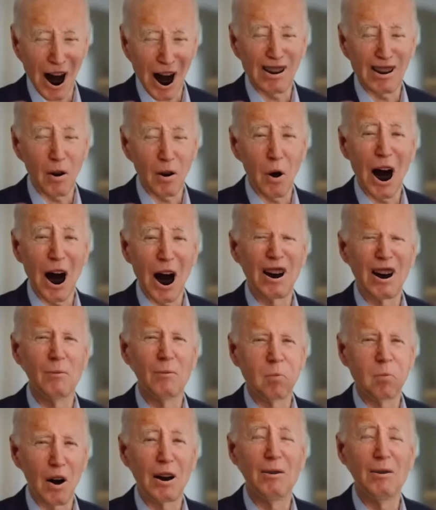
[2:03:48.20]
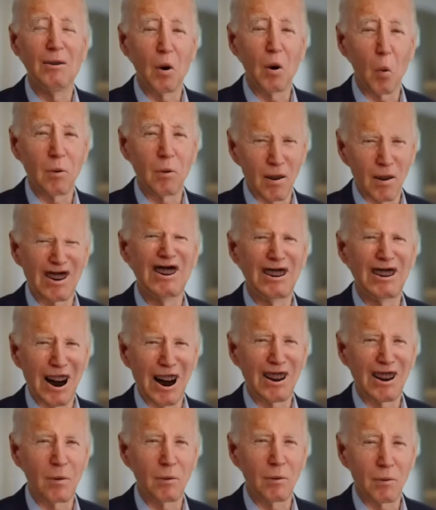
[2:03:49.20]
why I'm running for re-election.
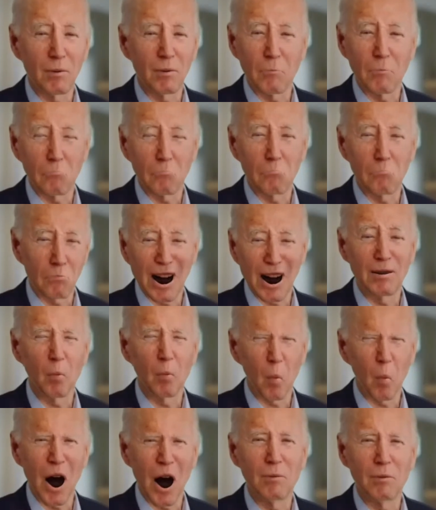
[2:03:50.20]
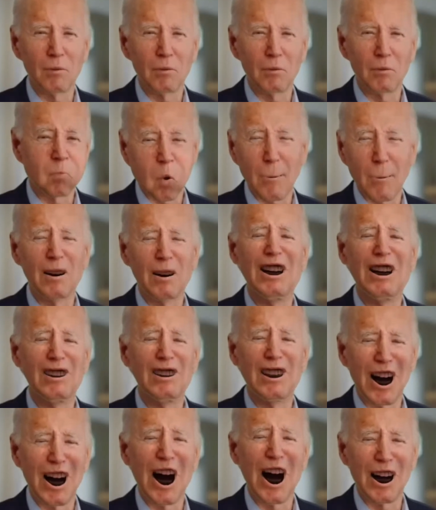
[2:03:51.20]
End quote. Repeat the
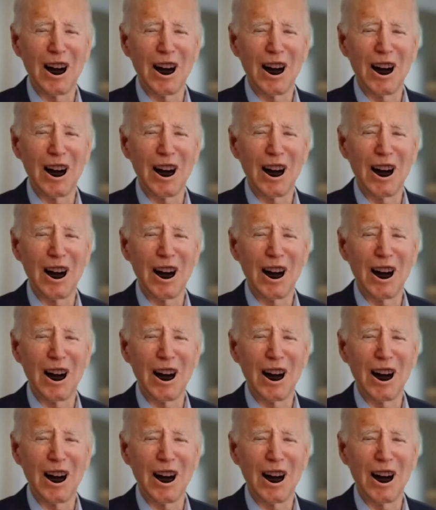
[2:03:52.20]
line.